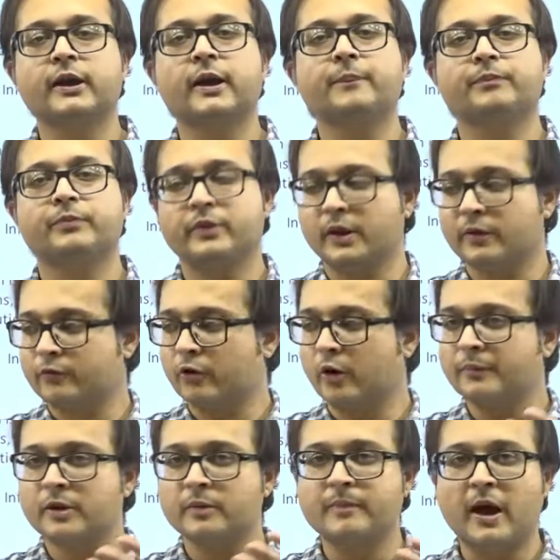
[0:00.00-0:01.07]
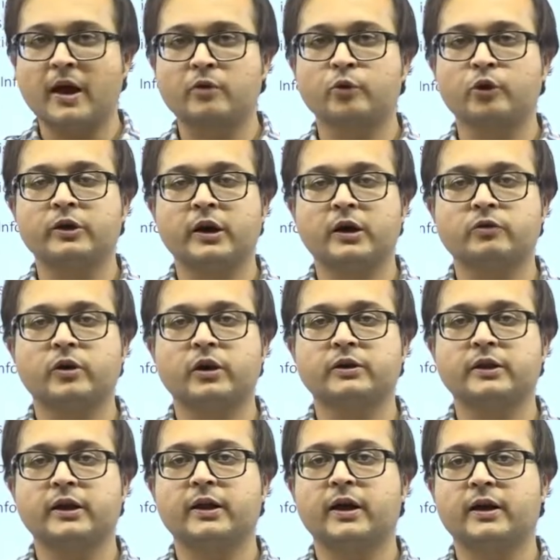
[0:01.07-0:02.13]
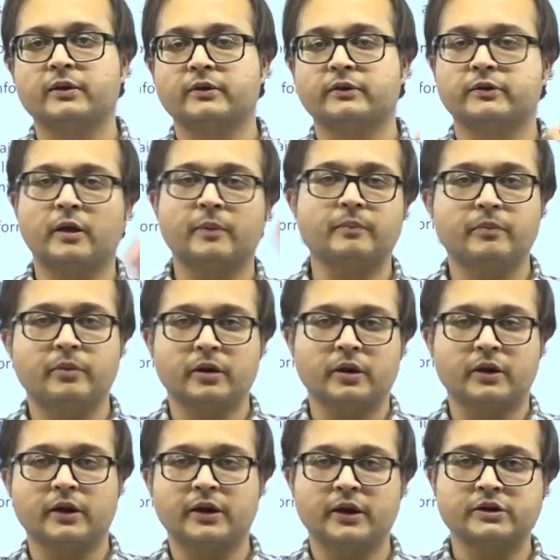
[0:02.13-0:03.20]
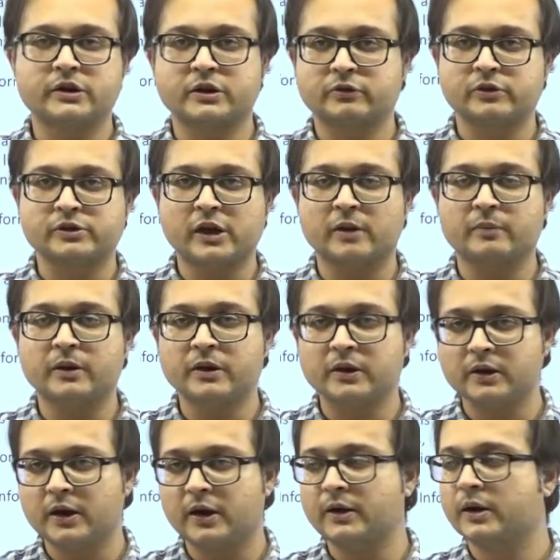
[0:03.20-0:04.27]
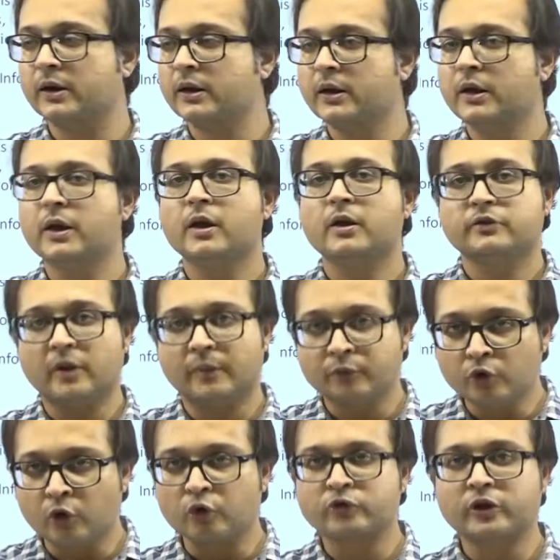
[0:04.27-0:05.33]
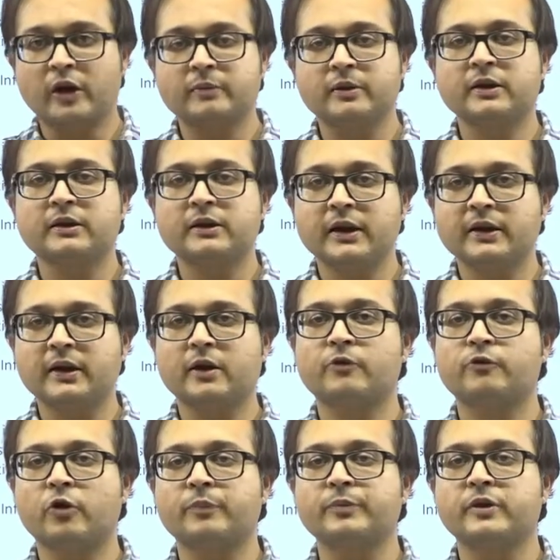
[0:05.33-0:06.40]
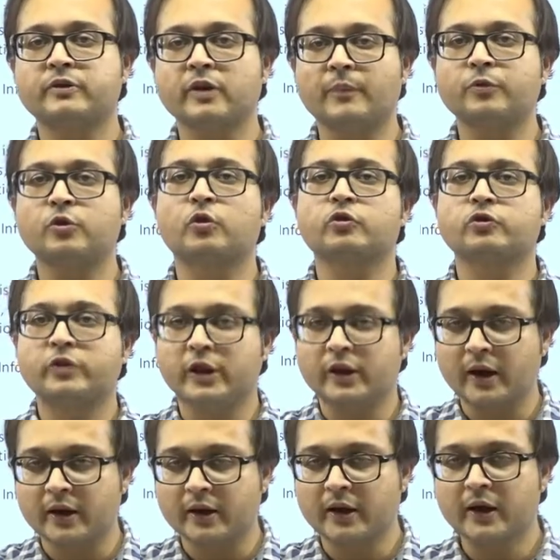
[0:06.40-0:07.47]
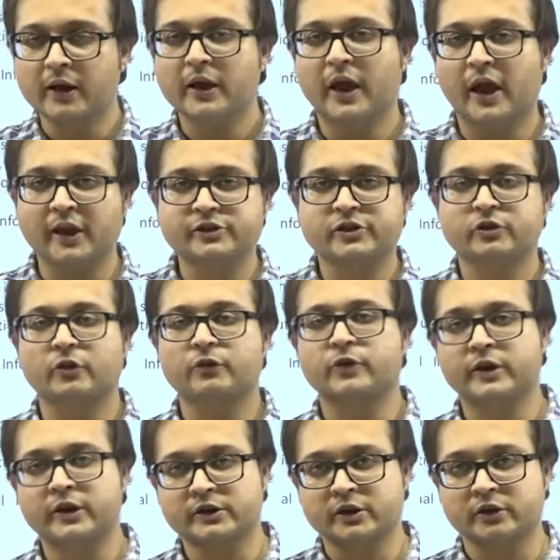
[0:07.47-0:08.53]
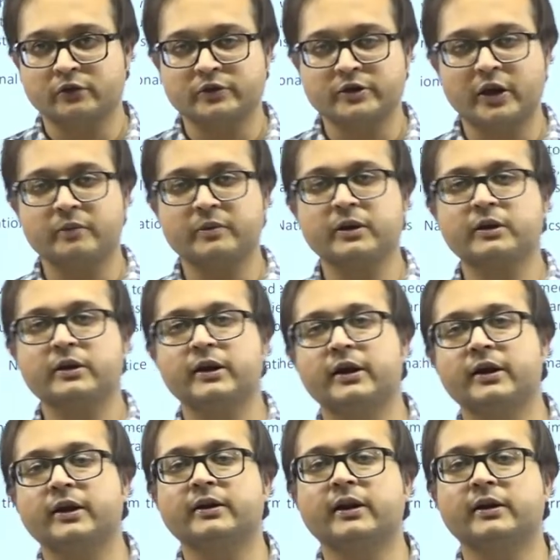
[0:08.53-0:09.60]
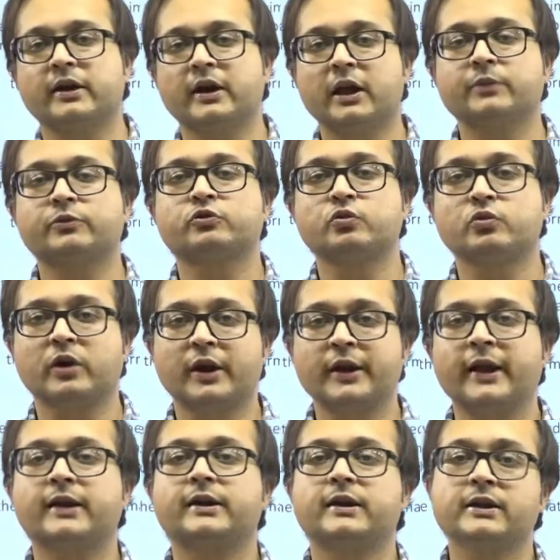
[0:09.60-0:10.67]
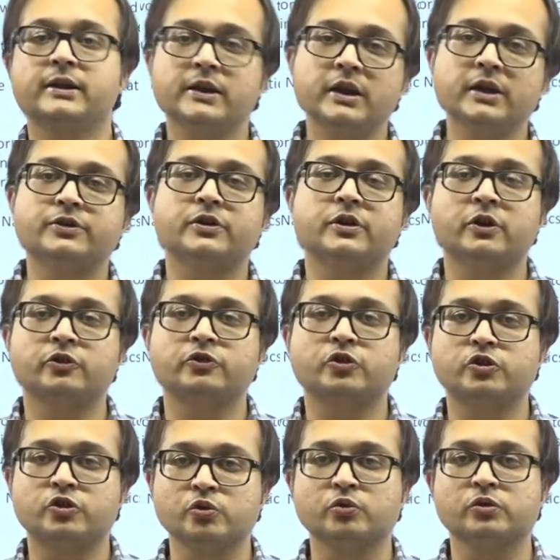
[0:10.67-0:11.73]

Then from the backbone network, there are sub connections which are being created, sub nodes are being created, and from the sub nodes there are edges of connections which are being created that helps to connect each institute